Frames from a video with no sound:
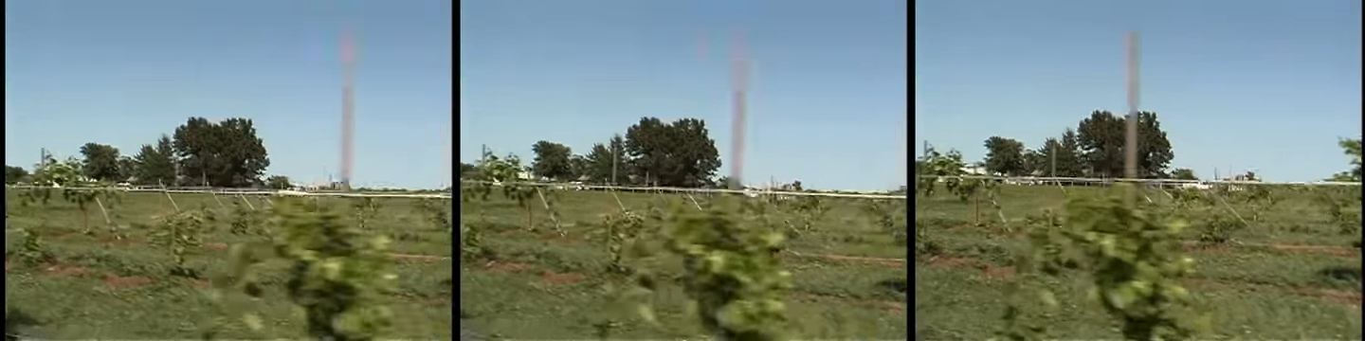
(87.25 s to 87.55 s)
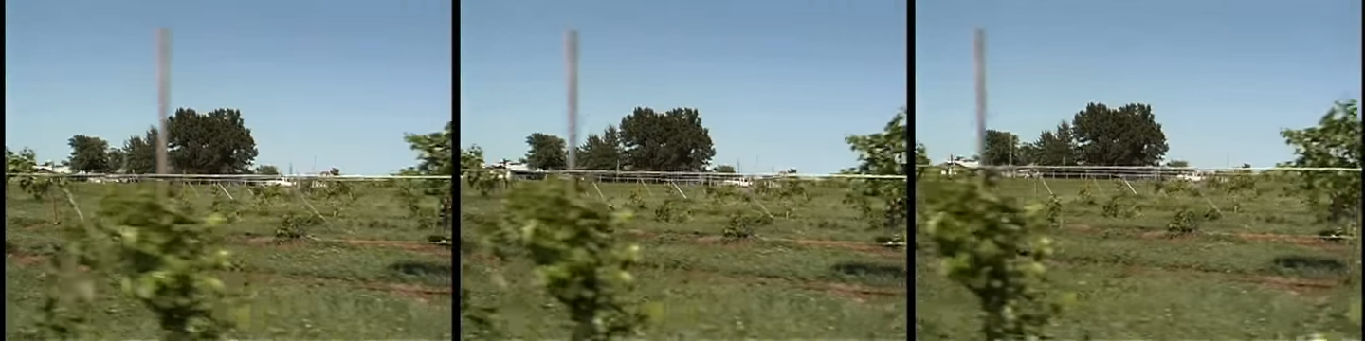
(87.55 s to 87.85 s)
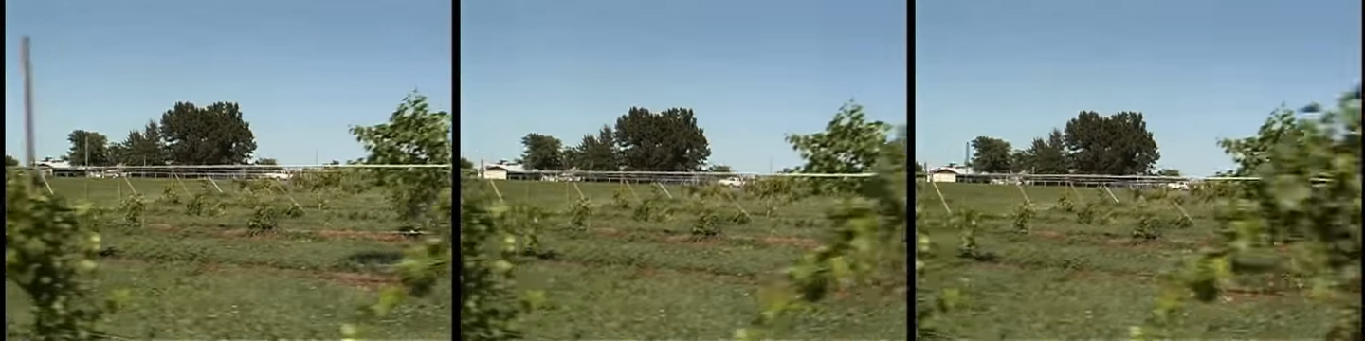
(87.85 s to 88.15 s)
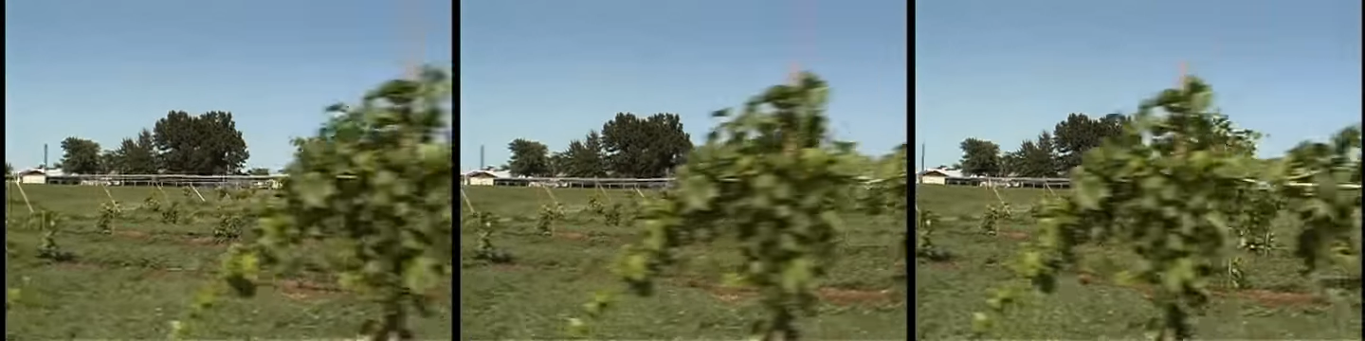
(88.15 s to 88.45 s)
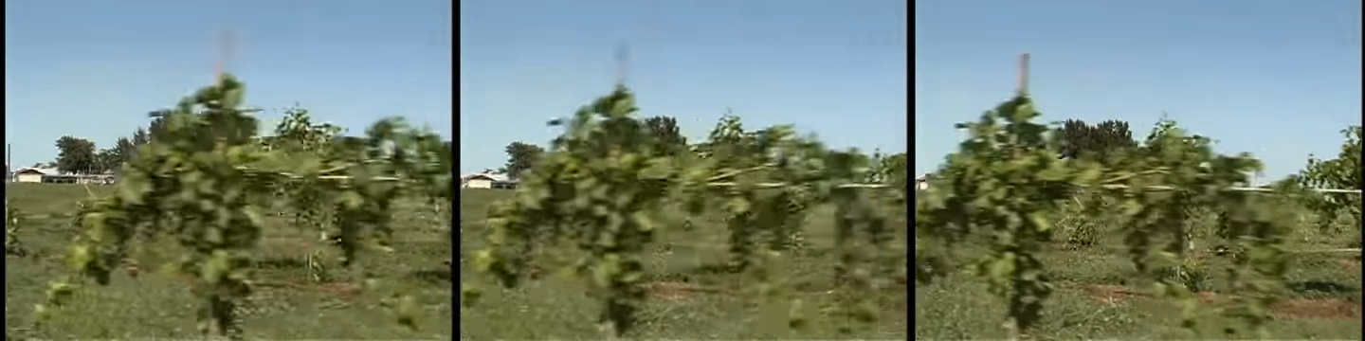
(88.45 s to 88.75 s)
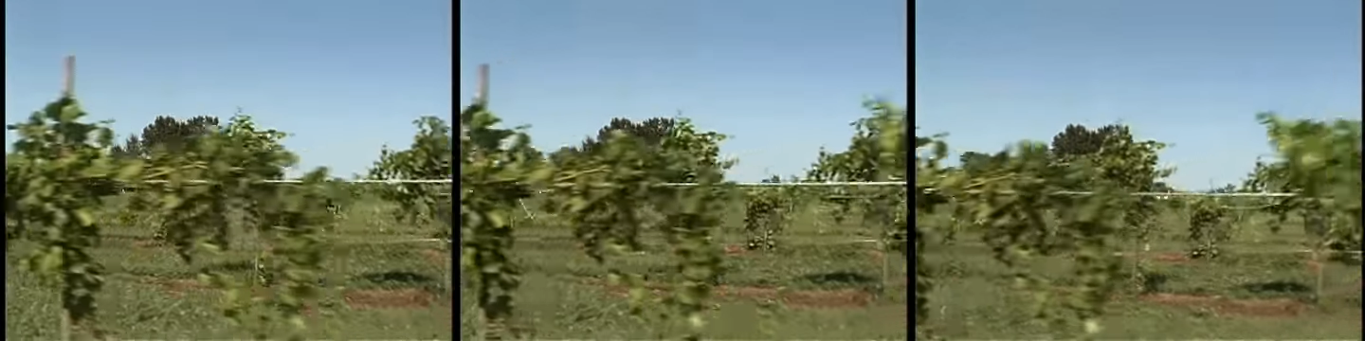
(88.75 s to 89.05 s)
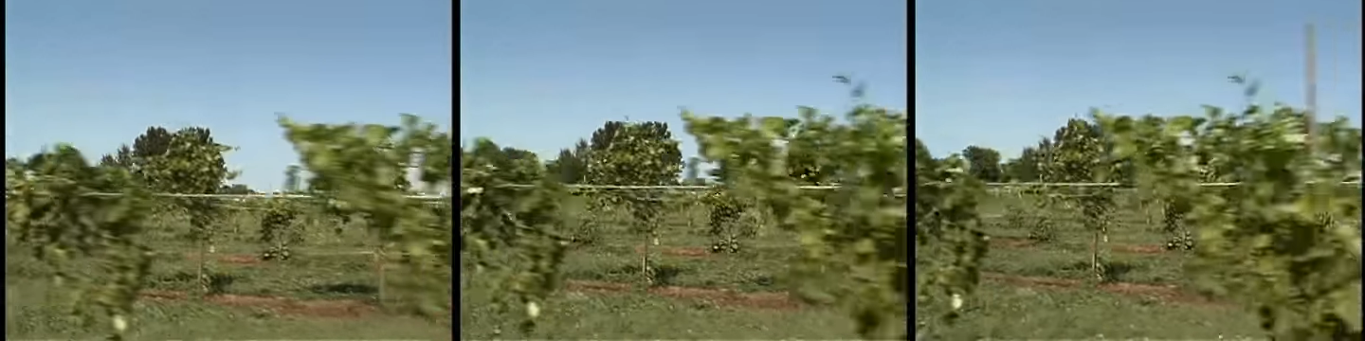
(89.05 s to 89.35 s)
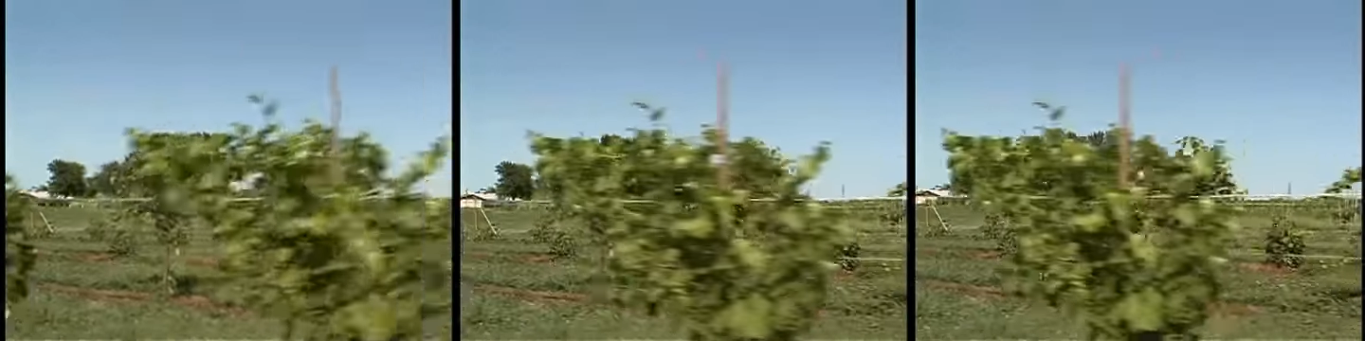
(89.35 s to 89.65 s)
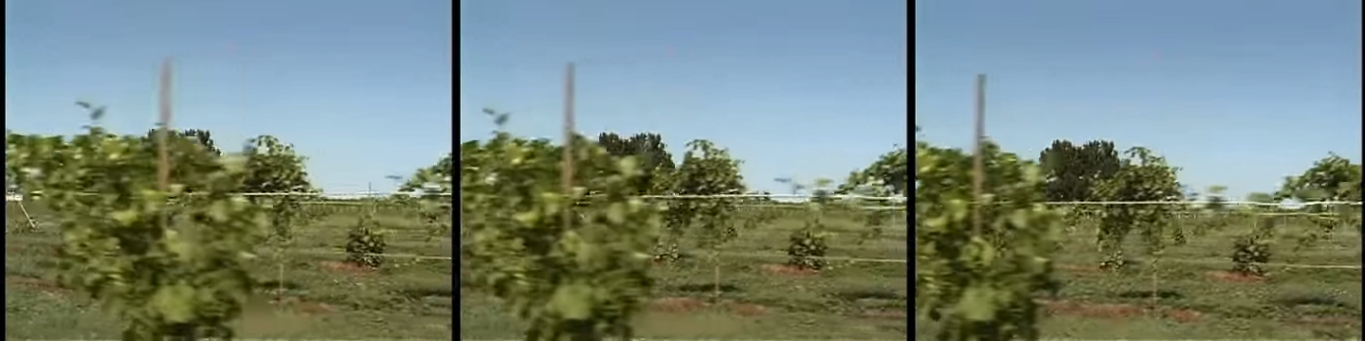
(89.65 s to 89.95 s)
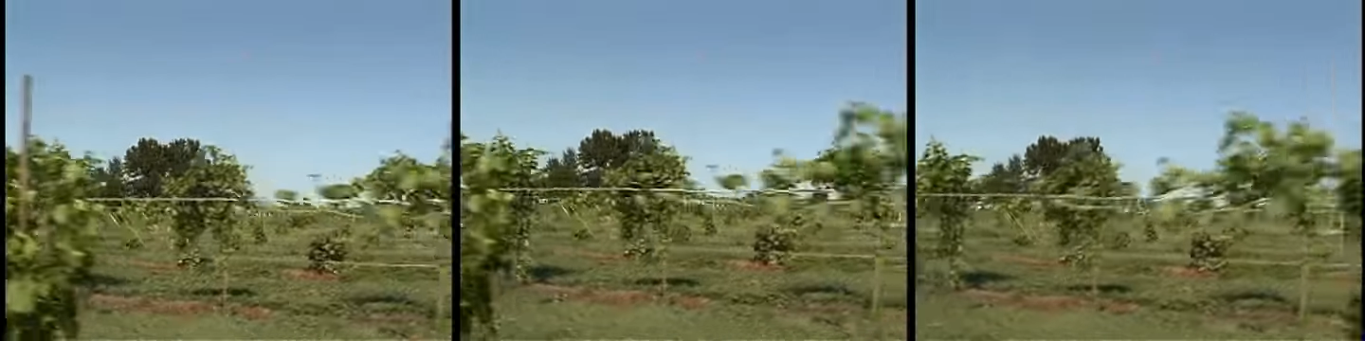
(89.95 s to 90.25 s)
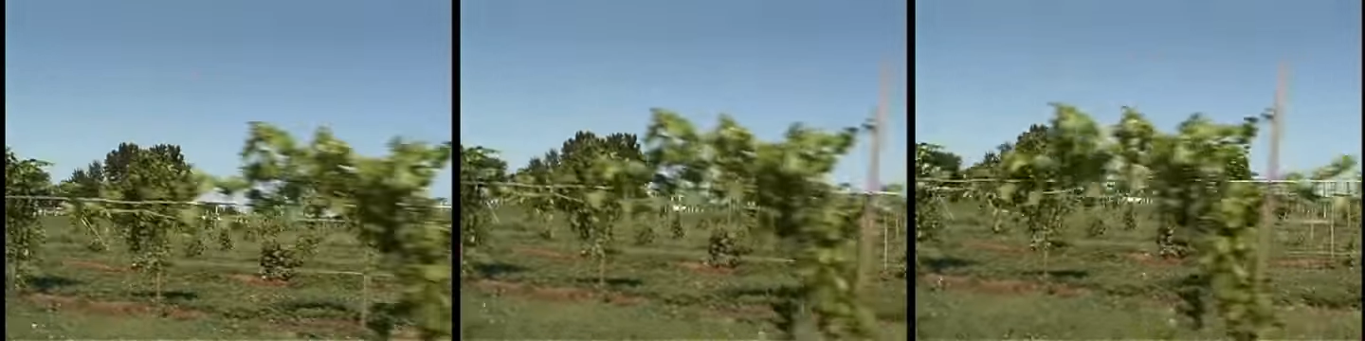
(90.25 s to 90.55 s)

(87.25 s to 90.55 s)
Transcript: Nobody's mouth can be seen.